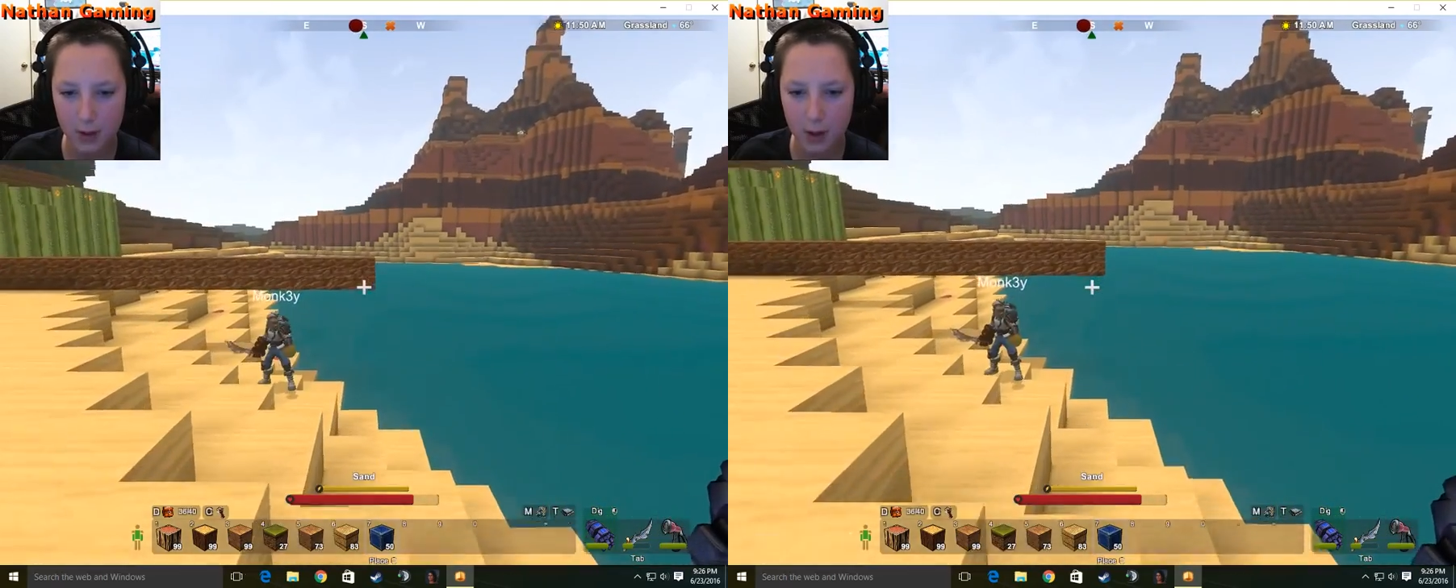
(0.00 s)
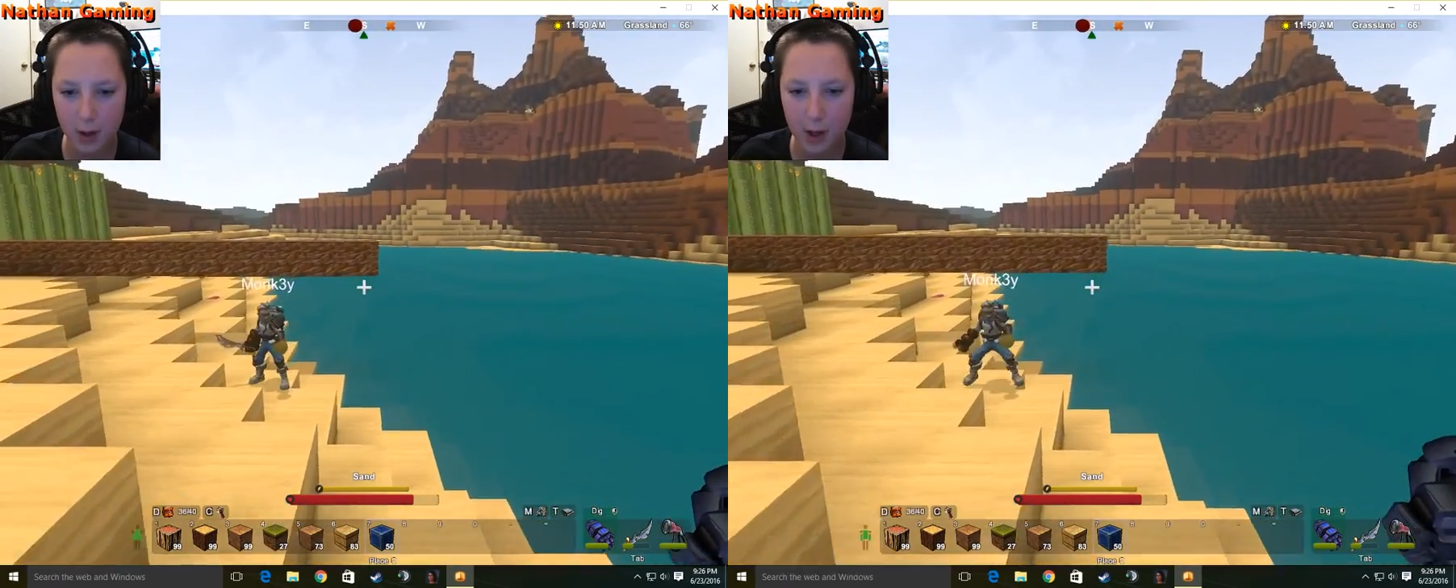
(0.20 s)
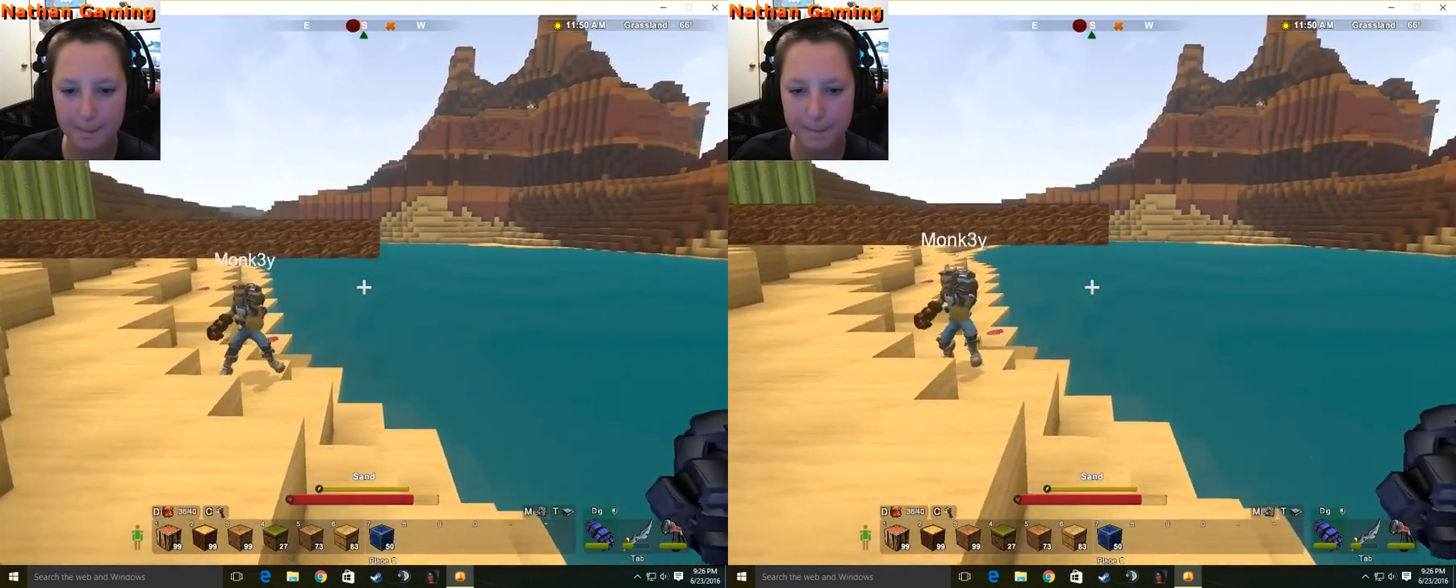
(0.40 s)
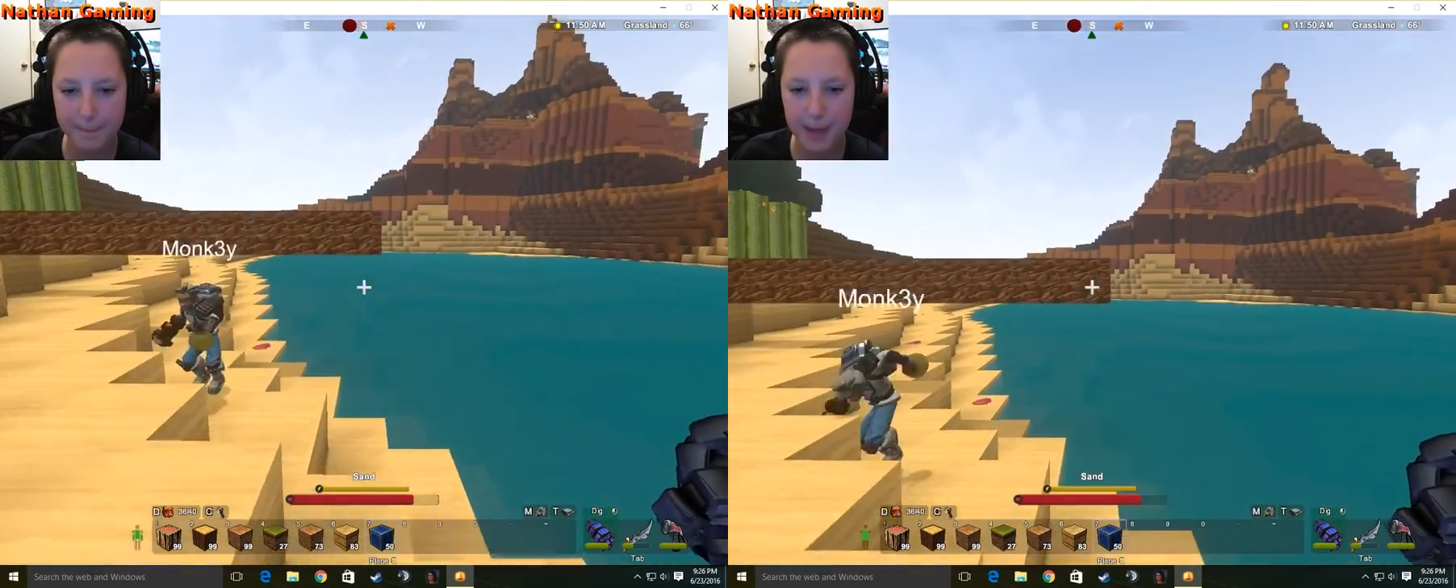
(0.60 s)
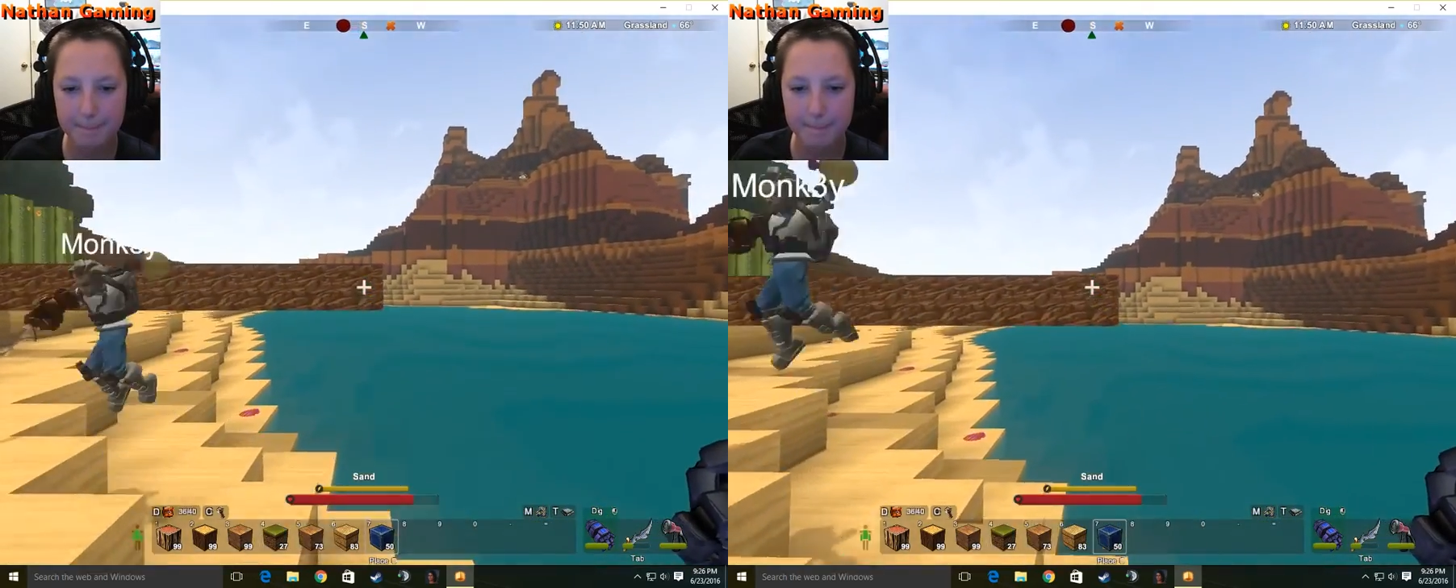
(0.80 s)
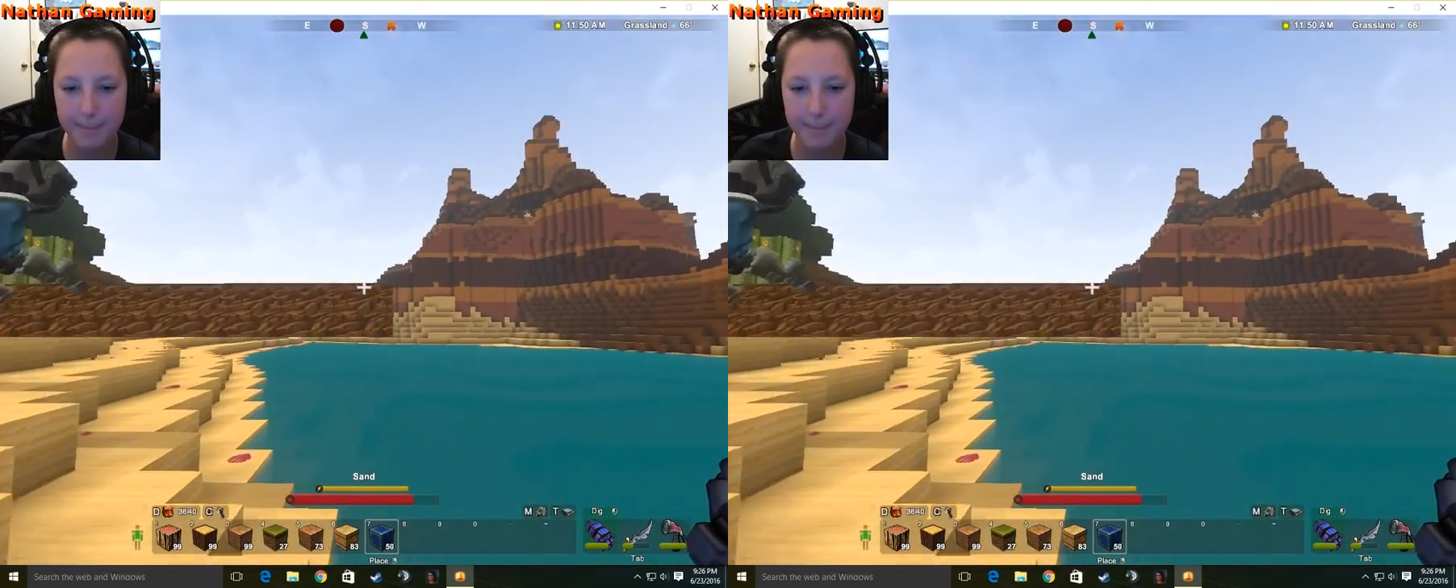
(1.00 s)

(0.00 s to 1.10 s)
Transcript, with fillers: Up, yep,